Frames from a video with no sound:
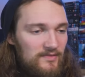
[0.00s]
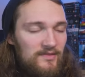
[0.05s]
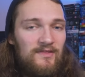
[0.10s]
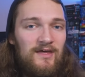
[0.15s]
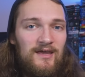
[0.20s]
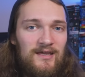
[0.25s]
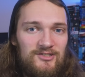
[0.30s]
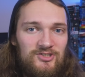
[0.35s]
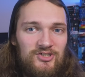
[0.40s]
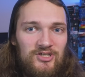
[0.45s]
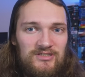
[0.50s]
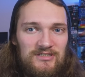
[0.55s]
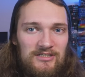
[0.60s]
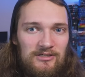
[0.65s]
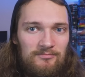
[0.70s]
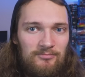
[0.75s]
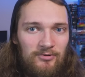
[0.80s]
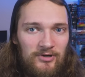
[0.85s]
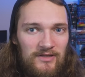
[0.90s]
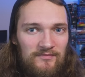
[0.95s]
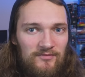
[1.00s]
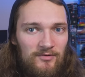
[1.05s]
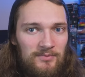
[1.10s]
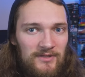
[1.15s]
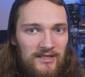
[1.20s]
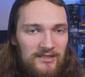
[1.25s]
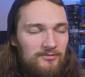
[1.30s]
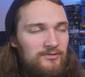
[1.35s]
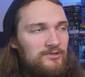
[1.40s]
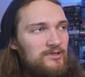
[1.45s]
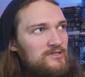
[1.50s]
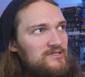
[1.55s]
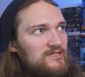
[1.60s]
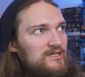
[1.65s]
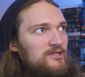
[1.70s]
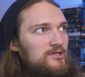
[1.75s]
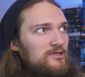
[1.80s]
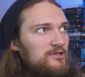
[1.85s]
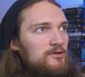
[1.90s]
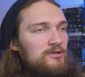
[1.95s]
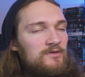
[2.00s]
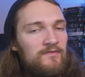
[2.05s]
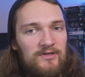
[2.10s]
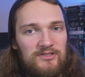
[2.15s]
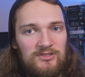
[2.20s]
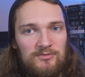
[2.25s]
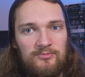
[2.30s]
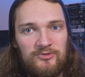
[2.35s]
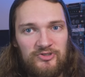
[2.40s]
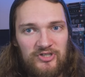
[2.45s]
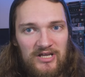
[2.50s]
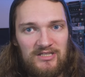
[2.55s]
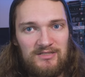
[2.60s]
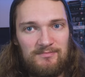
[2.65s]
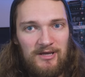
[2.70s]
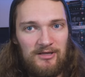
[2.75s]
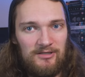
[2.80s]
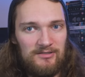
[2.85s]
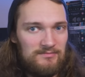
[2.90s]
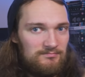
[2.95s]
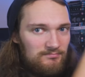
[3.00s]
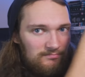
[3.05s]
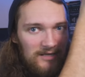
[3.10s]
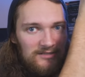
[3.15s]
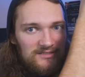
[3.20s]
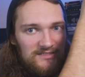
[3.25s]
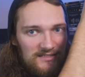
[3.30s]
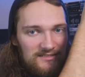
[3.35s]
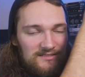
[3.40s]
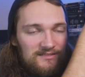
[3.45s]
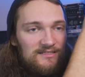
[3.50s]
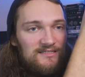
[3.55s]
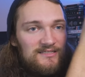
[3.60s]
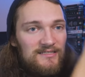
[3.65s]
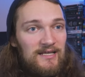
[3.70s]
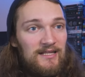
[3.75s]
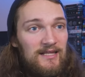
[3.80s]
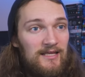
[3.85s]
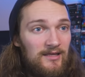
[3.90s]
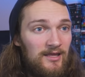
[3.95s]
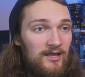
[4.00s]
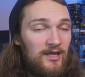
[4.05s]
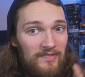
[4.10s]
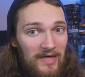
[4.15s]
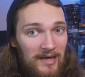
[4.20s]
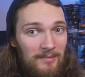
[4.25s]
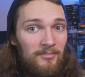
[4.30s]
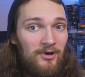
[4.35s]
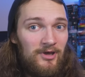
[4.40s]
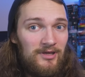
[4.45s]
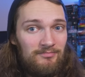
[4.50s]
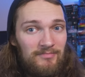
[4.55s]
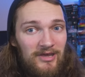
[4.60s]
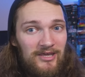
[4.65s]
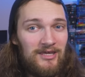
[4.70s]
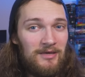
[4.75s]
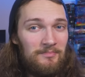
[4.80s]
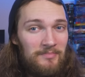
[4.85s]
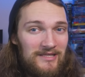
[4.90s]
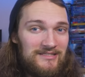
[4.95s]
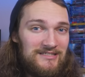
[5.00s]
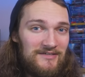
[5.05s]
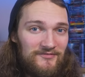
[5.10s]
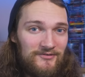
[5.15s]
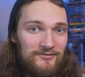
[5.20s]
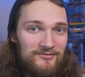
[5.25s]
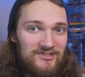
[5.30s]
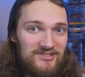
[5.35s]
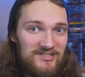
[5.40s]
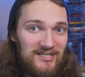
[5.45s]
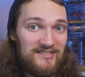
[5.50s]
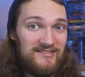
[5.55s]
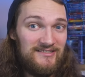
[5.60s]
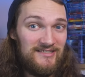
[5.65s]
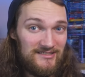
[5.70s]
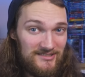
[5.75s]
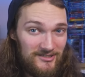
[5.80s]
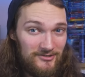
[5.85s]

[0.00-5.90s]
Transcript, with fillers: Now that actually is a good point. If you're planning on using a universal projector mount and mounting it to the ceiling, that might make it a bit difficult to dust it.